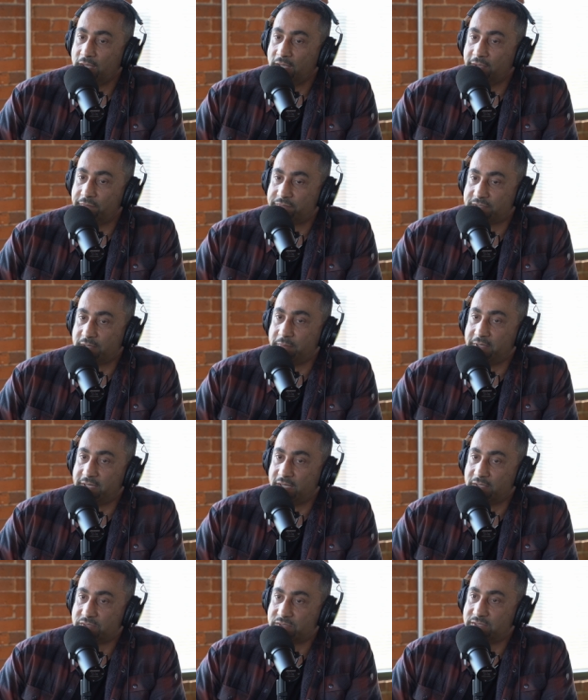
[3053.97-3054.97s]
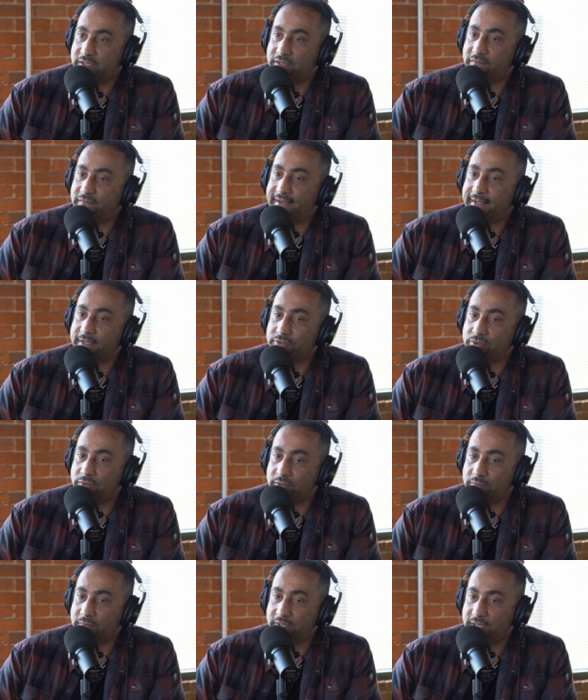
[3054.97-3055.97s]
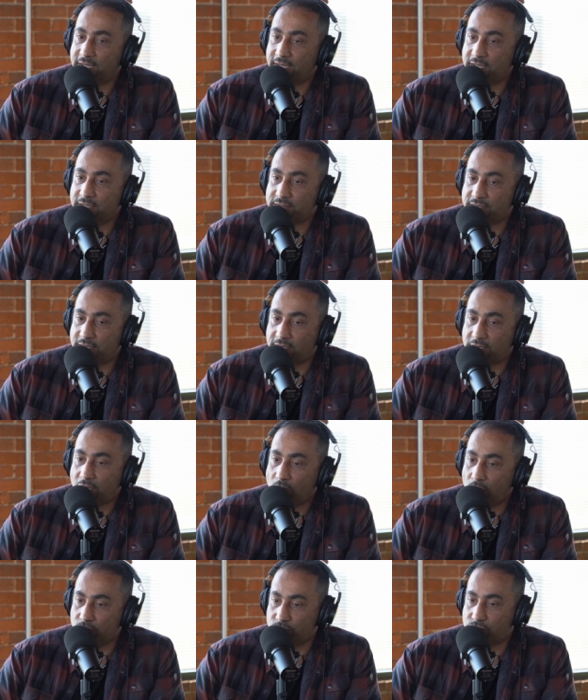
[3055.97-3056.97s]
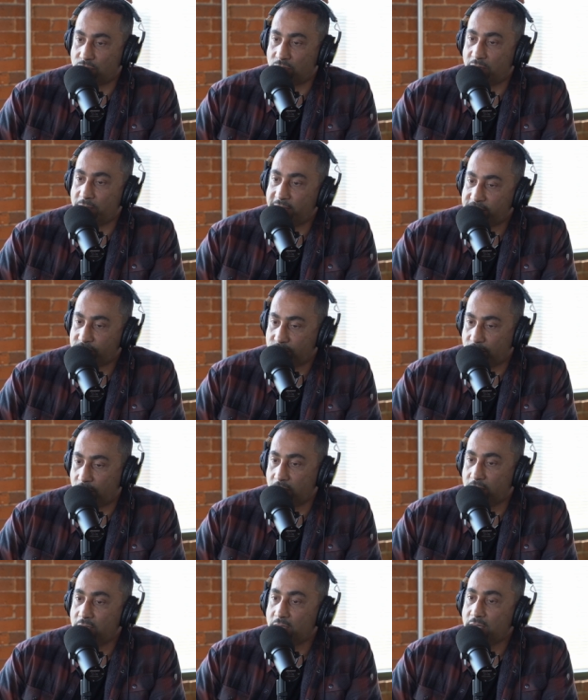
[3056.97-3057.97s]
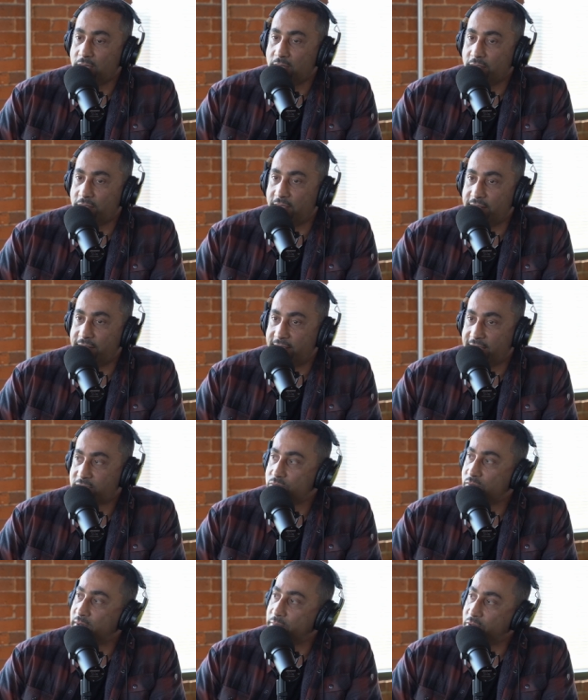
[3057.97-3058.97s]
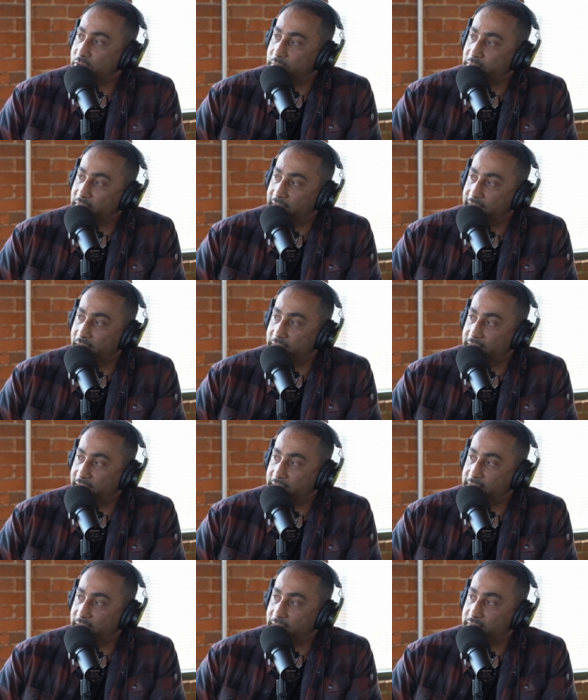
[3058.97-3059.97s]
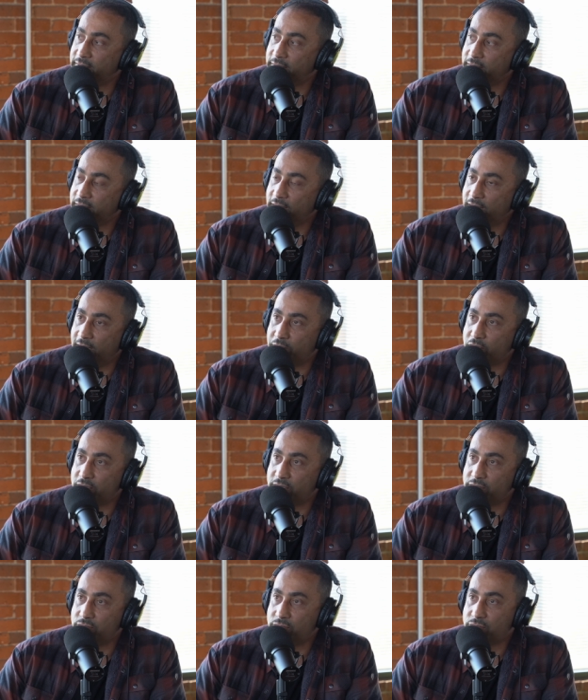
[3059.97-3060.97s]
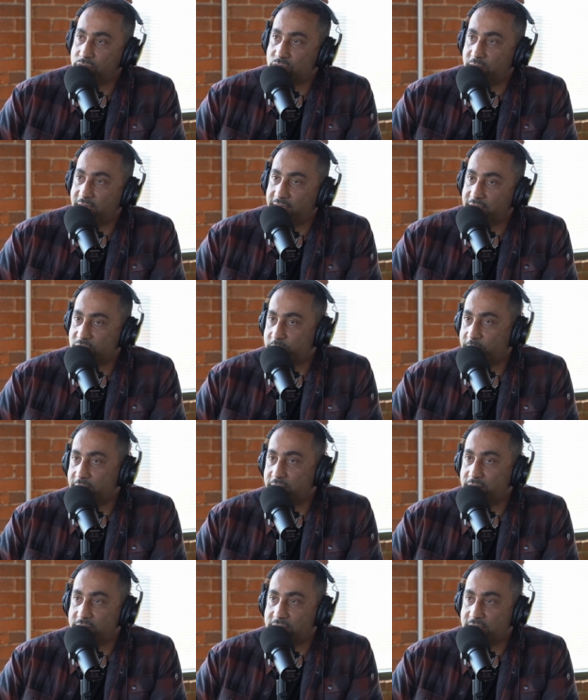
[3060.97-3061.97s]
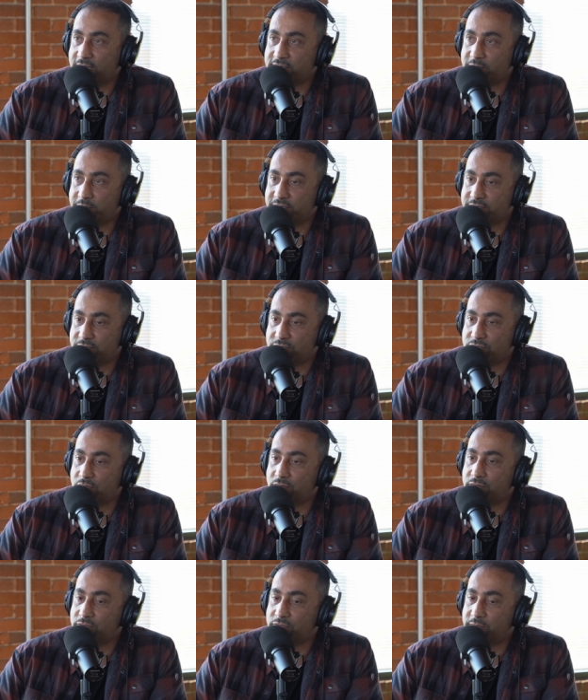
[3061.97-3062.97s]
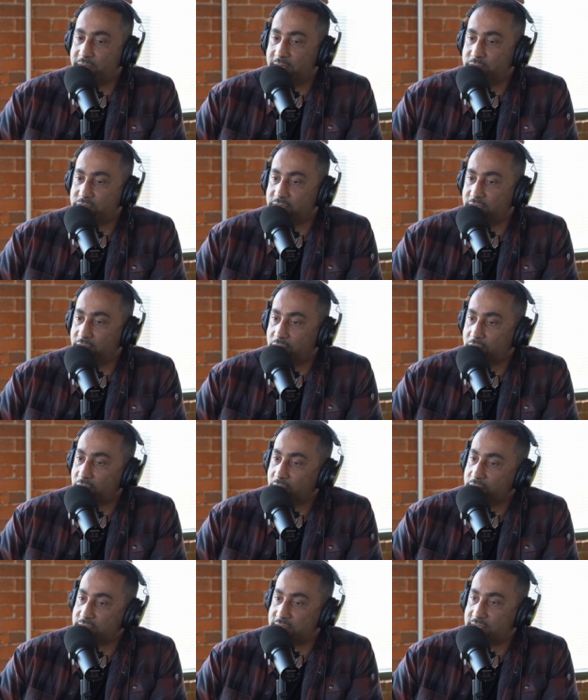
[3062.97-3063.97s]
If somebody else see the value in me as a coach or a mentor, then that's what I'm going to play on that day. I'm going to use my experience as a business owner to be able to encourage